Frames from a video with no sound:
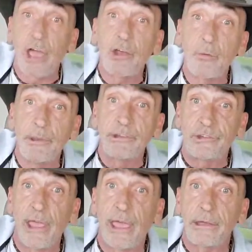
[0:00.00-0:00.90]
The
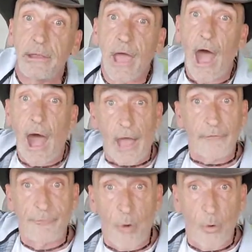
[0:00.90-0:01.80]
gentleman said,
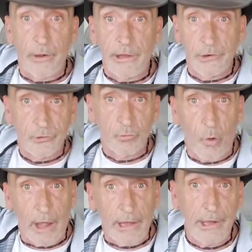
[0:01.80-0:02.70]
I-40 is
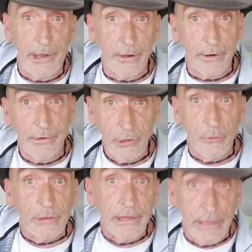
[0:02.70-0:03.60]
right here.
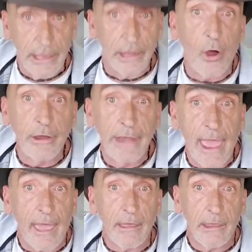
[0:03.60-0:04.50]
You can get on
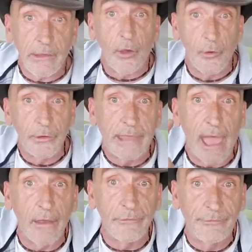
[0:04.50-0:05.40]
that and go to
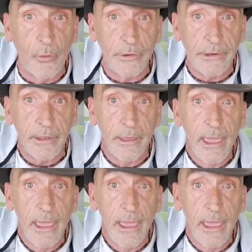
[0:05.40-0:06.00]
California.